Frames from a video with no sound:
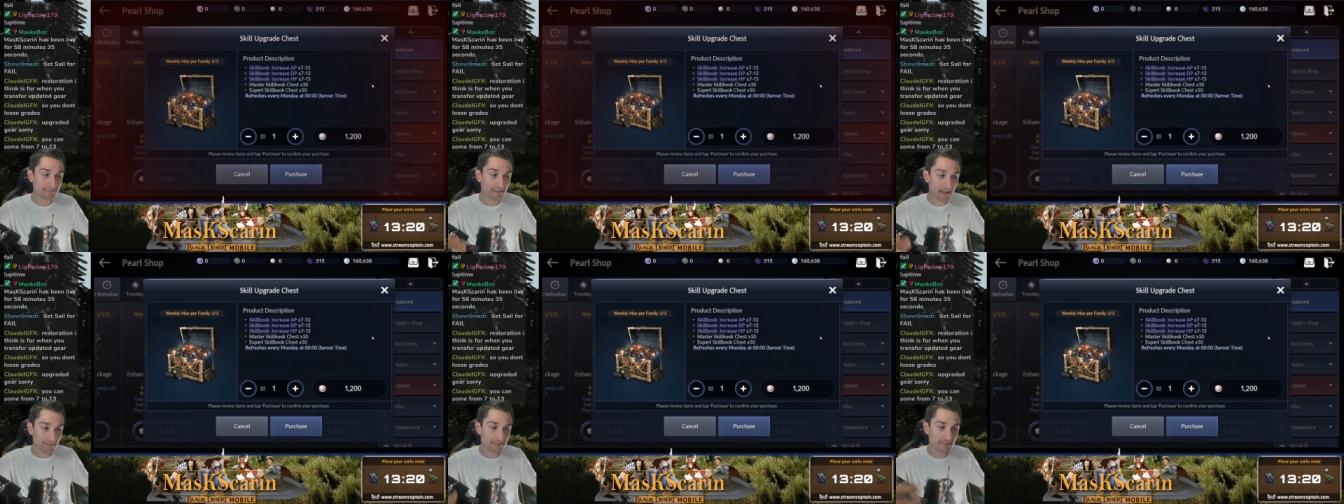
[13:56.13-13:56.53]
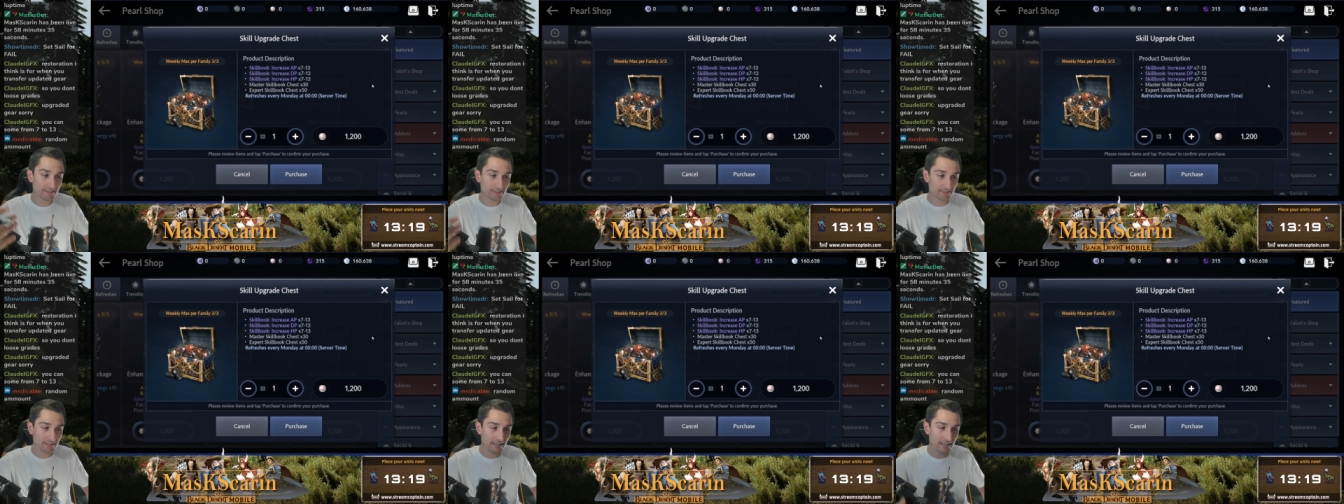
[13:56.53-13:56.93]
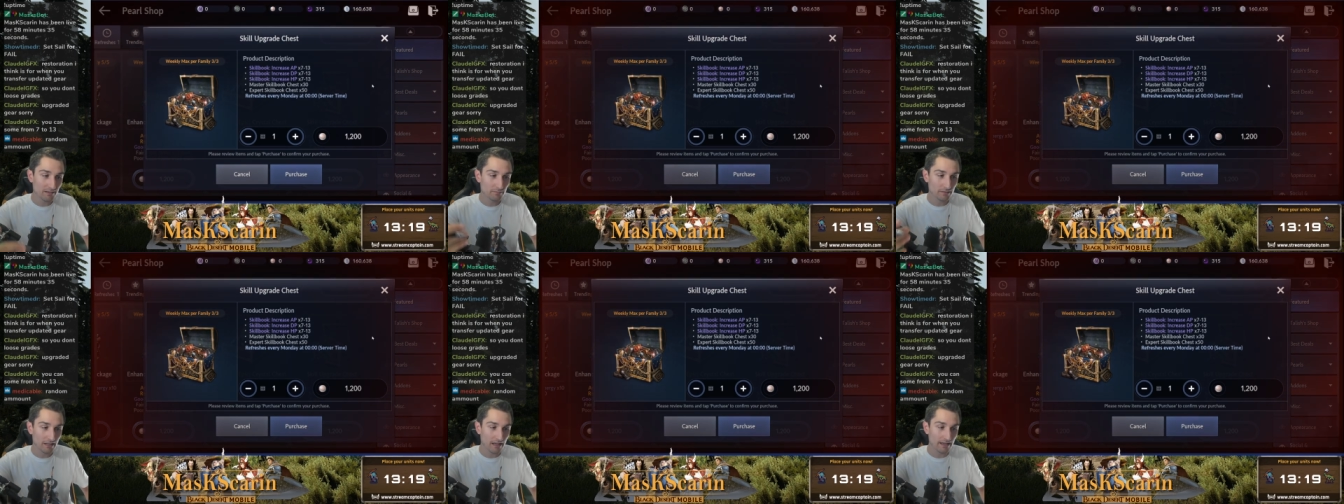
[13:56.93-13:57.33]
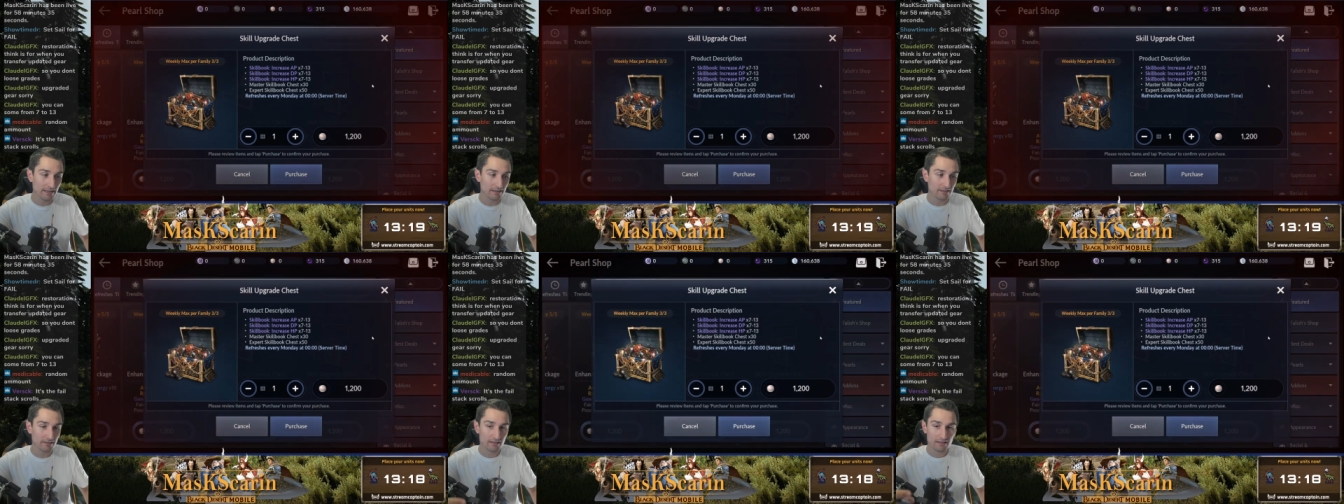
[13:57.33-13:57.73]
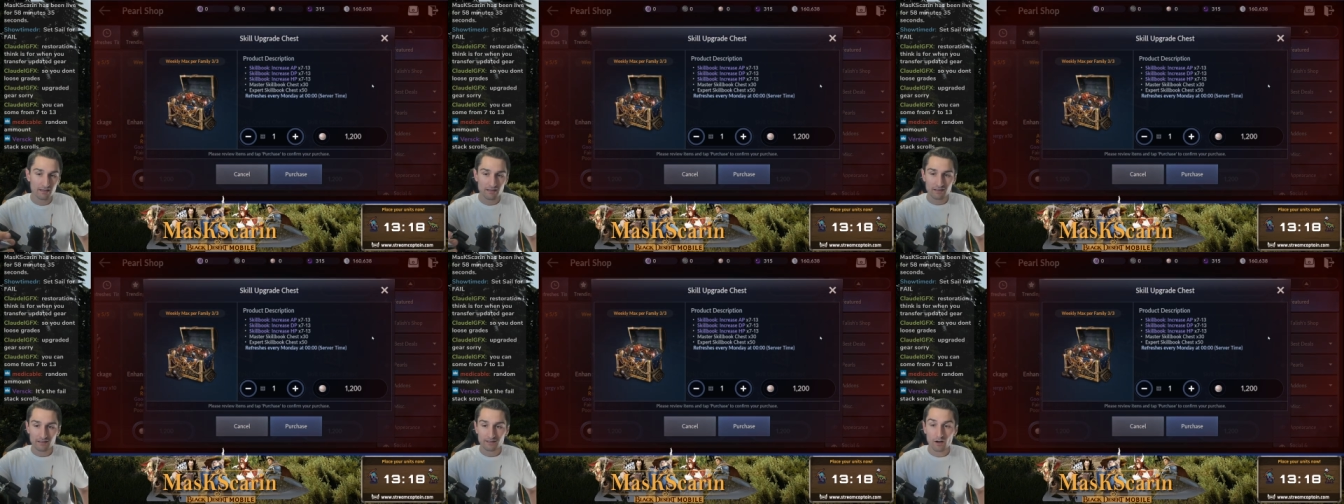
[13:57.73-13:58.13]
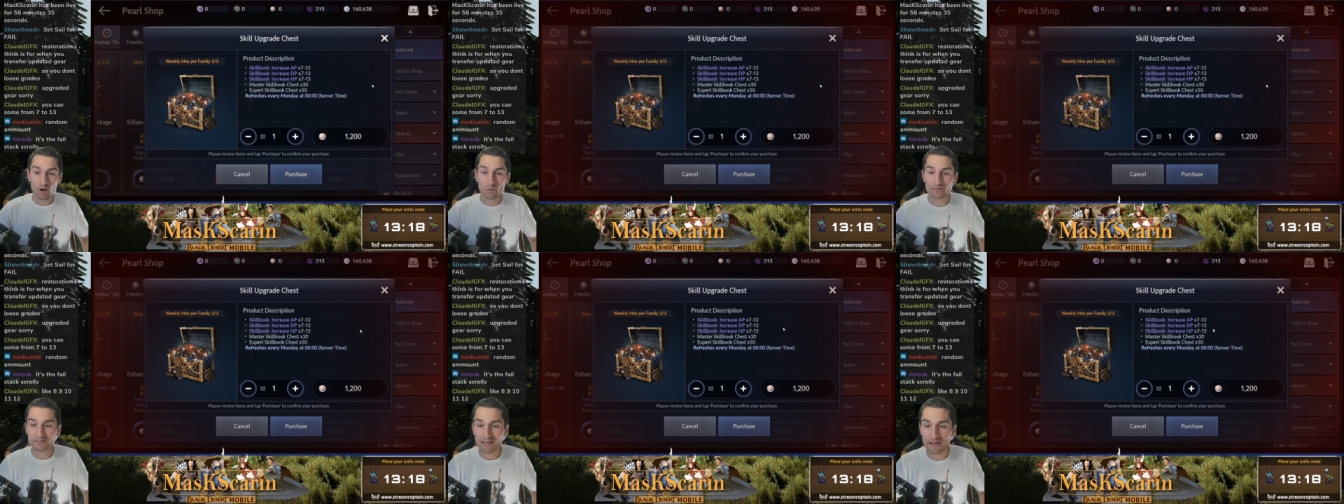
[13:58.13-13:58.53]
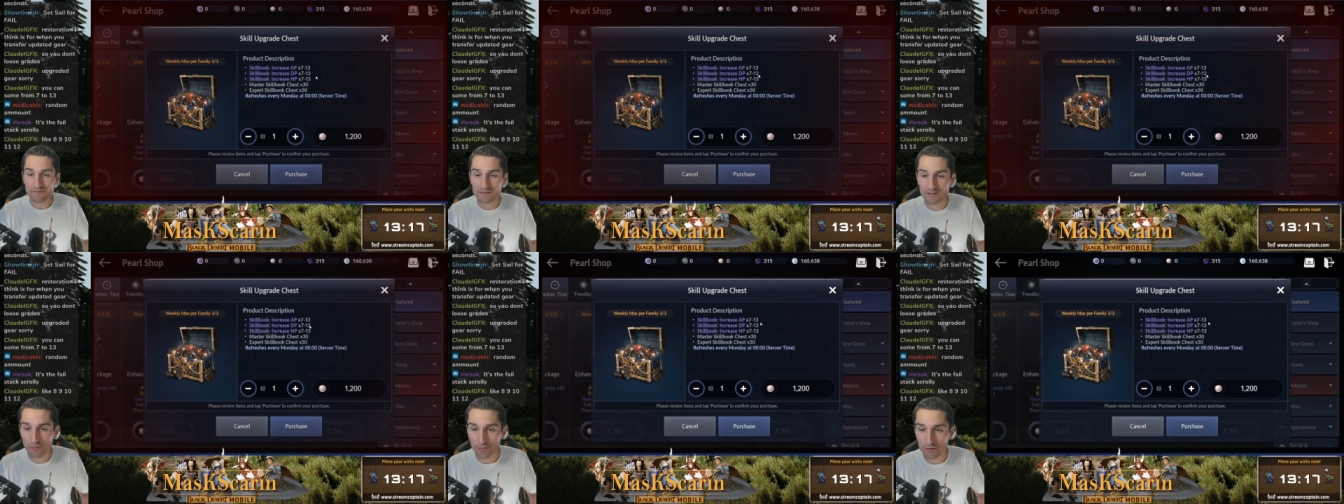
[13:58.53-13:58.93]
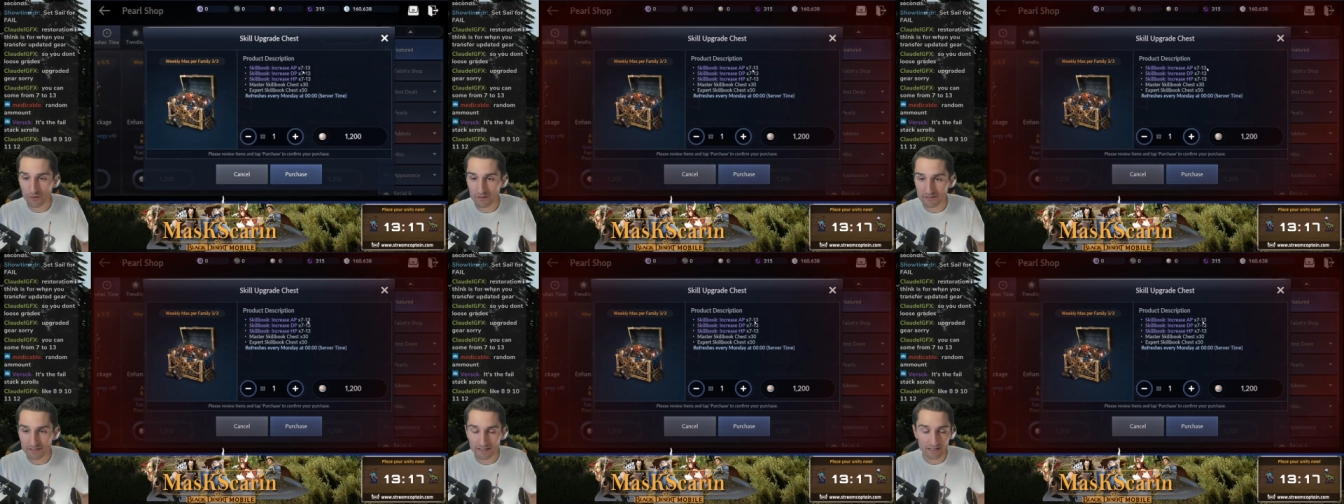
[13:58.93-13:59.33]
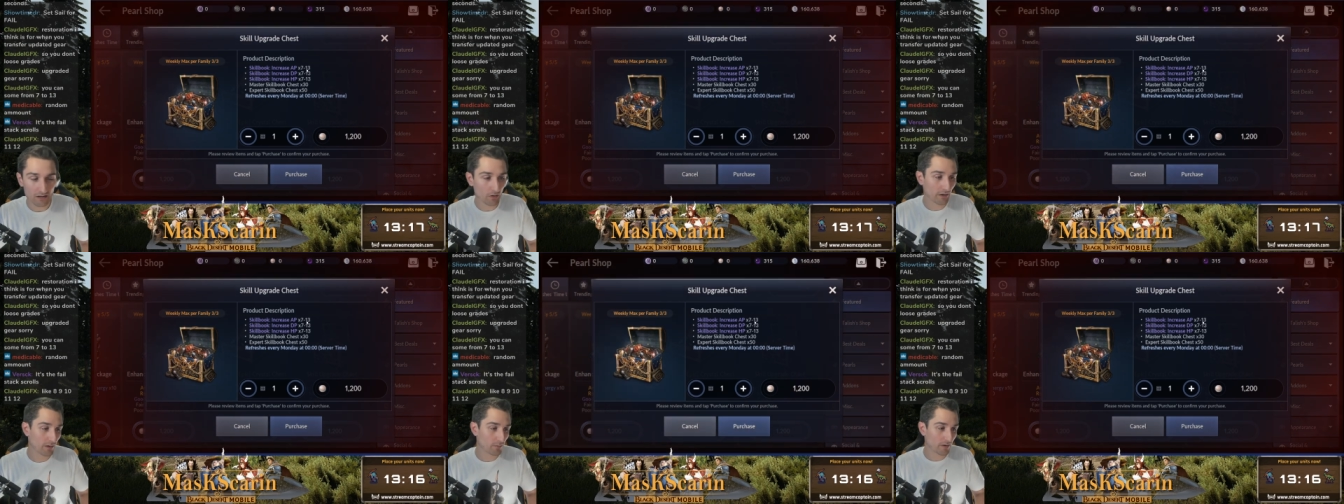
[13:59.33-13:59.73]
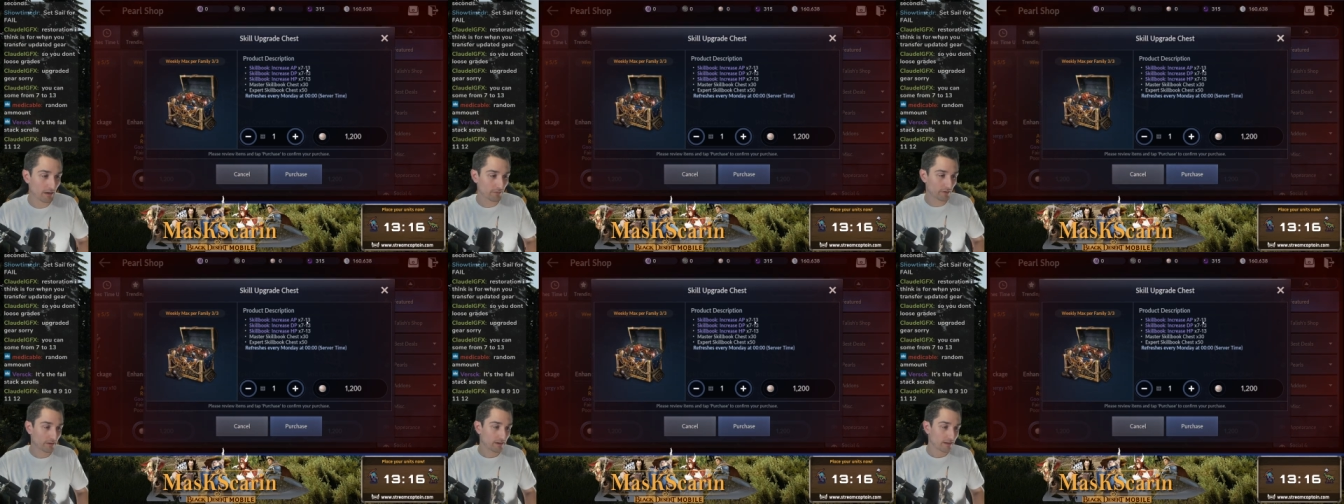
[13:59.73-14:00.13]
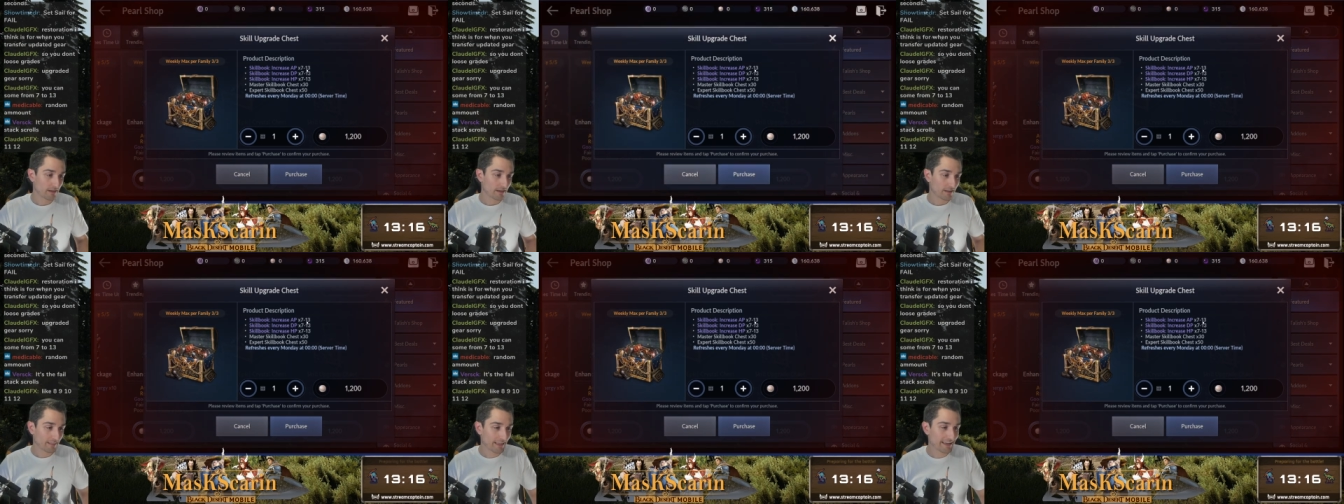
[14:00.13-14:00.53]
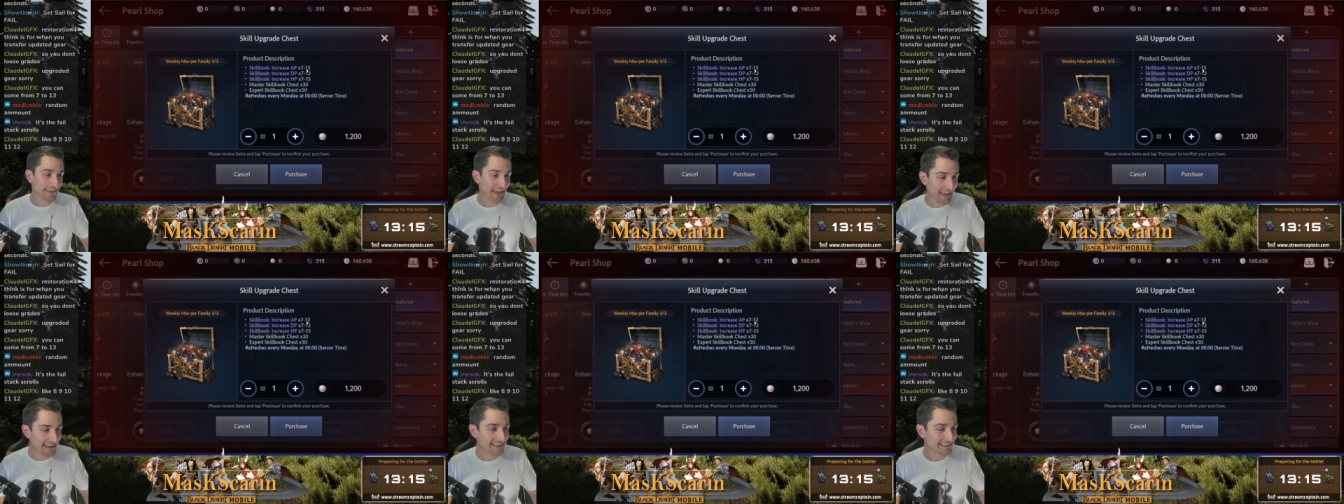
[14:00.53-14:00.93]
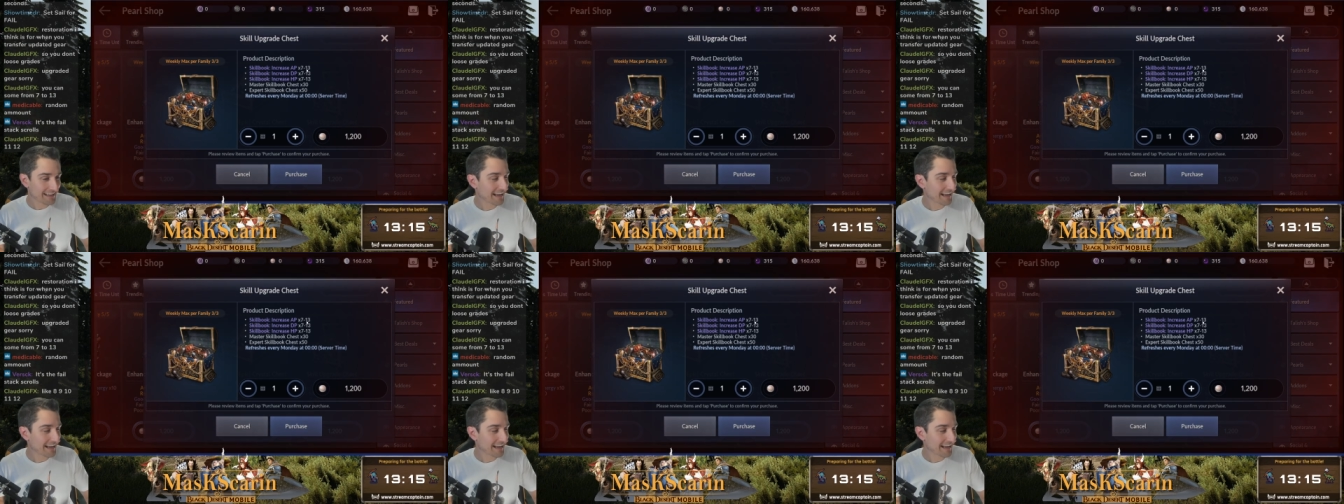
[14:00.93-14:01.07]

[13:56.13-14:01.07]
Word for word: doesn't seem like, oh, 7 to 13. Okay, whatever. Like 8,